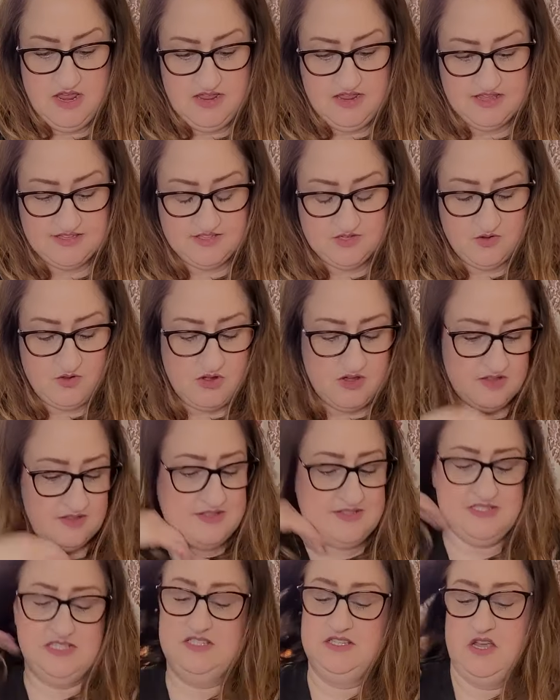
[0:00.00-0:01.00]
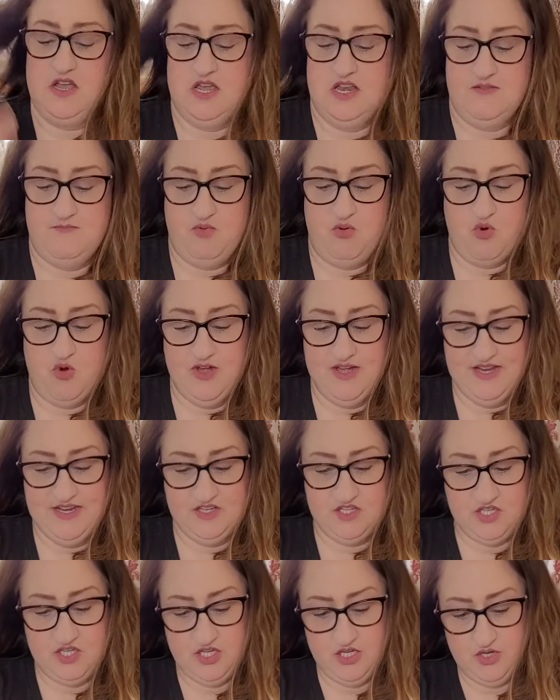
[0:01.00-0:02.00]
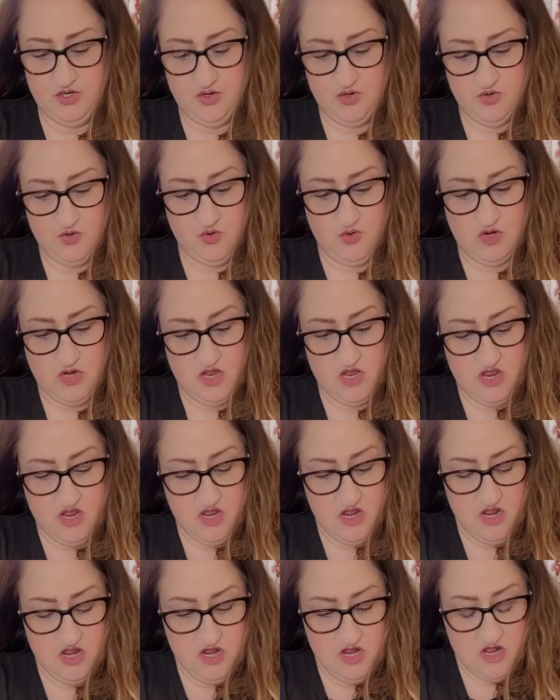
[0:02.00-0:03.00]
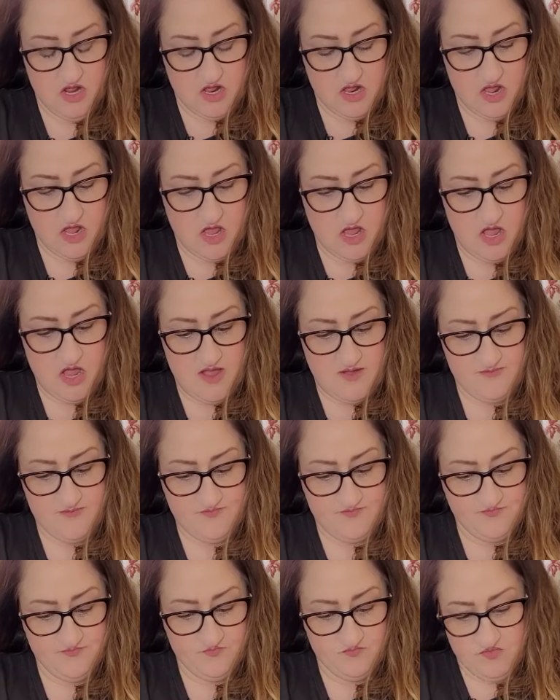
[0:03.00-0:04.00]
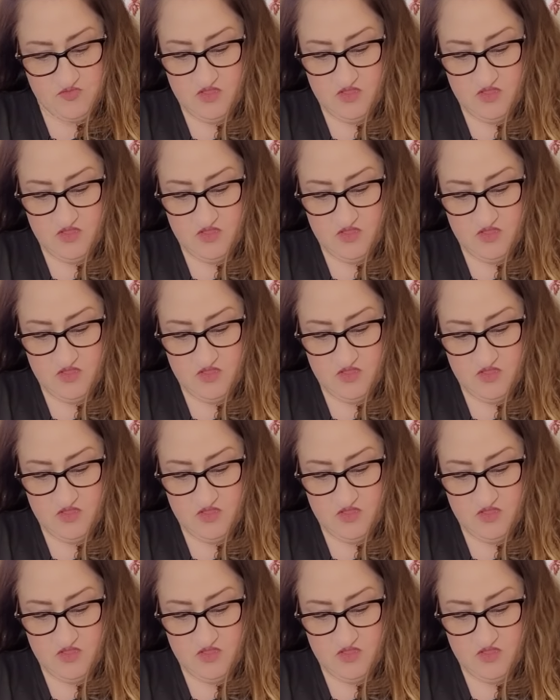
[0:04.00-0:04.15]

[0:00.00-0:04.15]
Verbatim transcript: Yeah, so all this is kind of pointing to... Um,